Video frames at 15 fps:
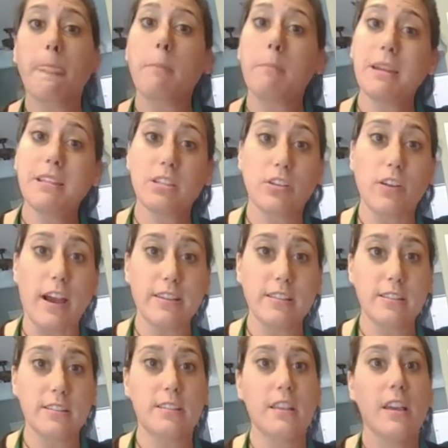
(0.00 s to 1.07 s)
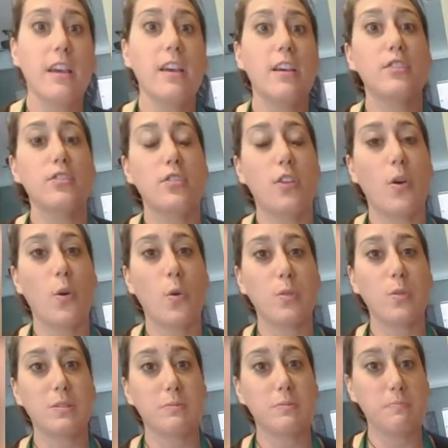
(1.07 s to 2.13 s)
pizza crusts.
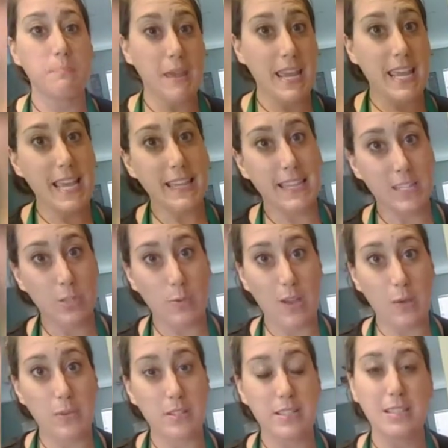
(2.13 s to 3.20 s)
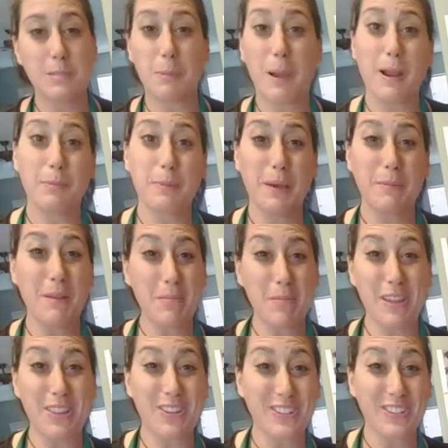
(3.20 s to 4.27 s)
So making it this way was inspired by my
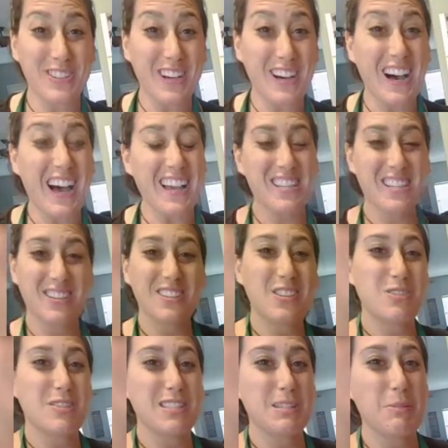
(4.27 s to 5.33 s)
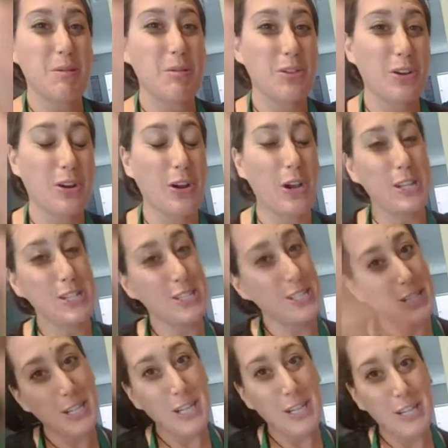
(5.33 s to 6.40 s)
mother-in-law. I shared this recipe with her and
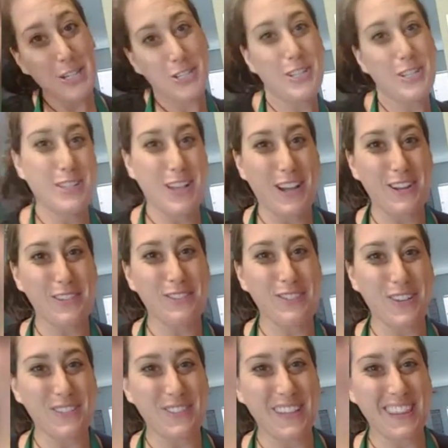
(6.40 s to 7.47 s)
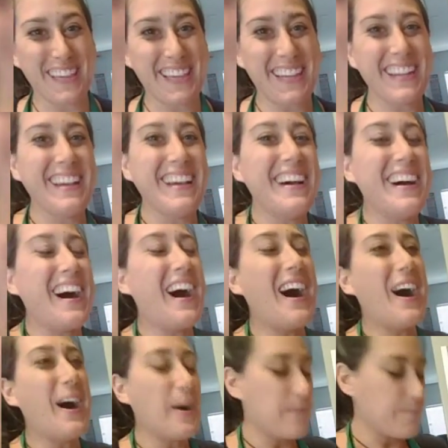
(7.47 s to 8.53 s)
she's kind of run with it.
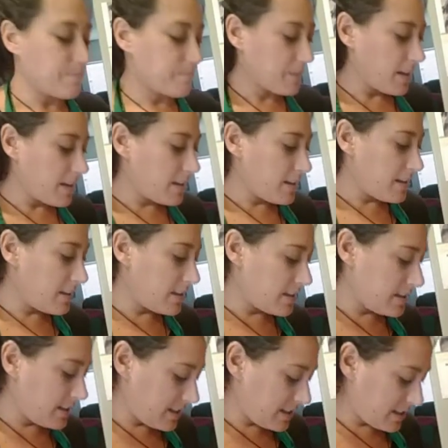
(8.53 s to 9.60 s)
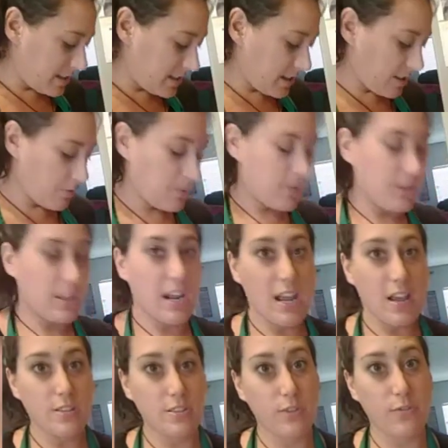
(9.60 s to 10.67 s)
And this is another one that I
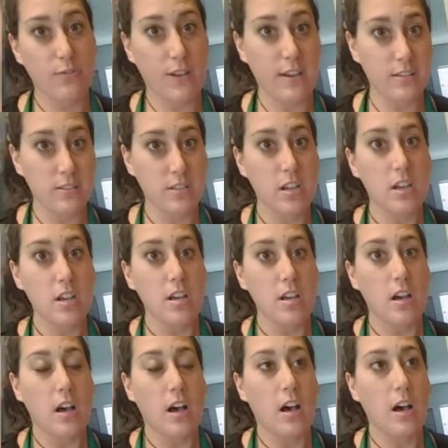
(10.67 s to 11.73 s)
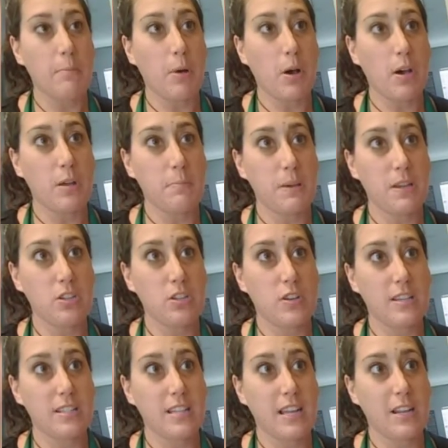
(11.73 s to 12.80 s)
also found on
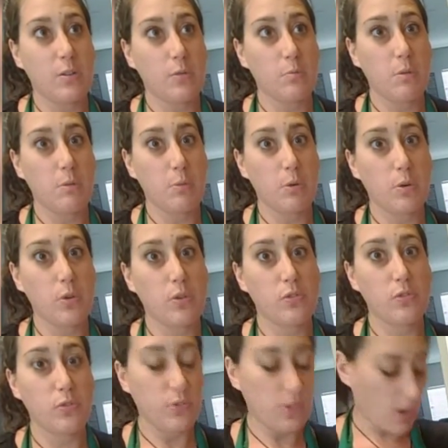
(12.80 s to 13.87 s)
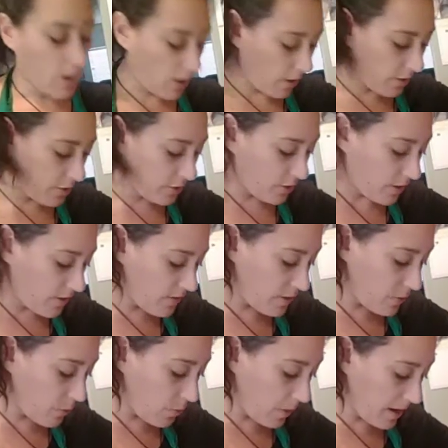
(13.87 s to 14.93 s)
Pinterest. I don't remember who the author of it
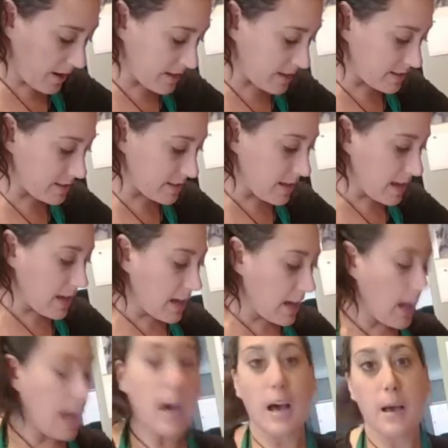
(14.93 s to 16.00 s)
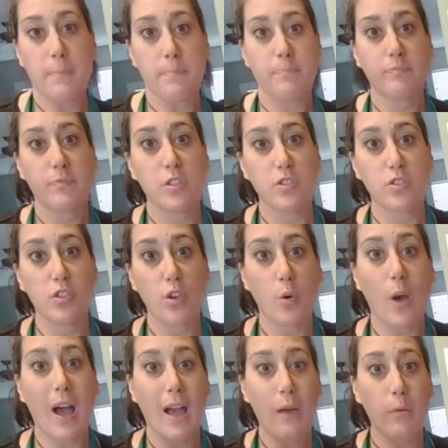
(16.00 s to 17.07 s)
was, so
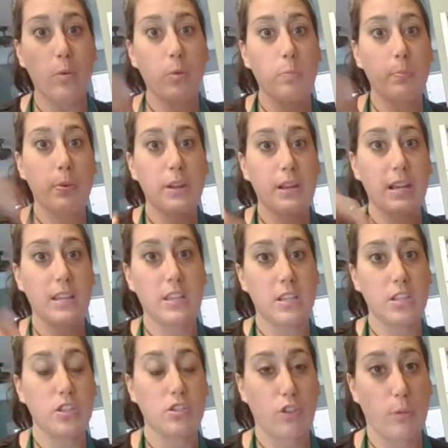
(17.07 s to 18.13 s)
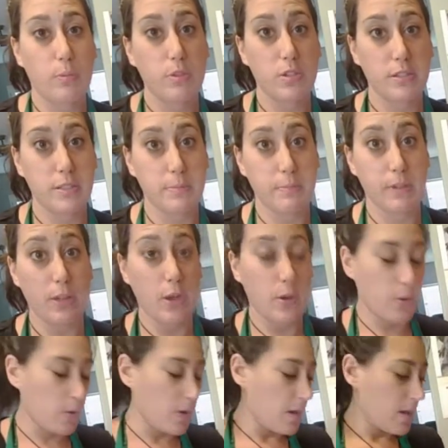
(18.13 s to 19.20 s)
I will put it in the descriptions
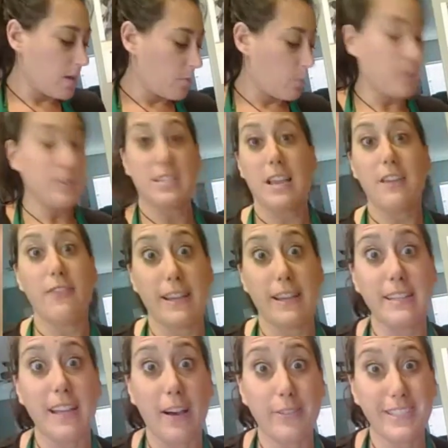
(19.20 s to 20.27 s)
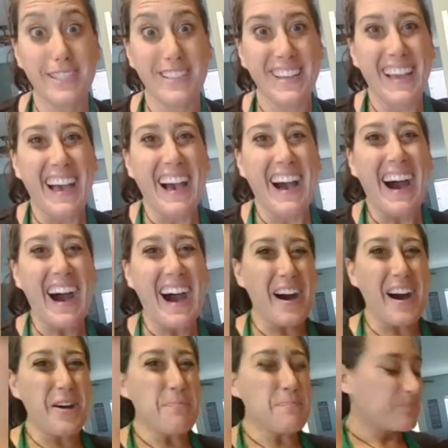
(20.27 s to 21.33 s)
below once I find out.
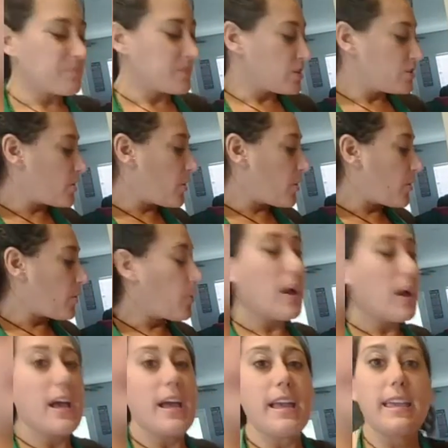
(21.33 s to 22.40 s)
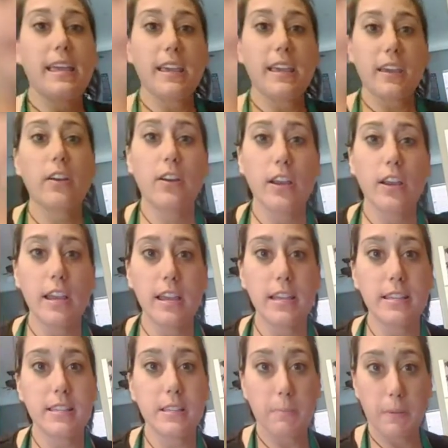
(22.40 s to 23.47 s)
So here
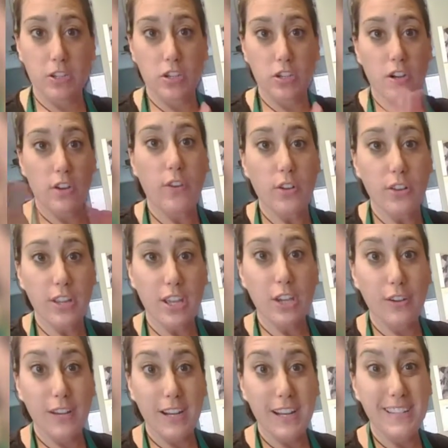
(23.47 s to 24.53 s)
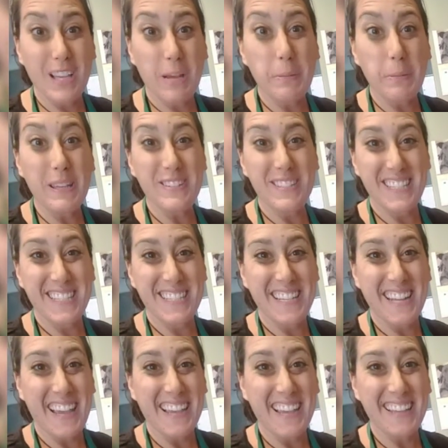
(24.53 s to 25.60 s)
is a picture of all the ingredients I'll be using
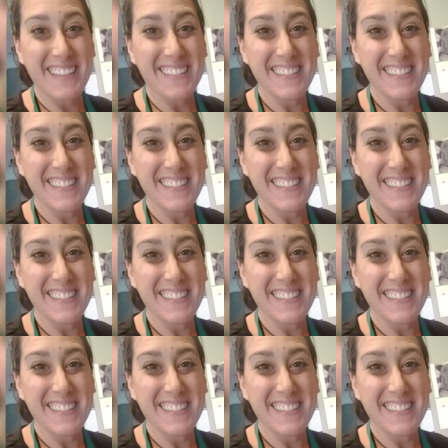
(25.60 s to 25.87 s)
today.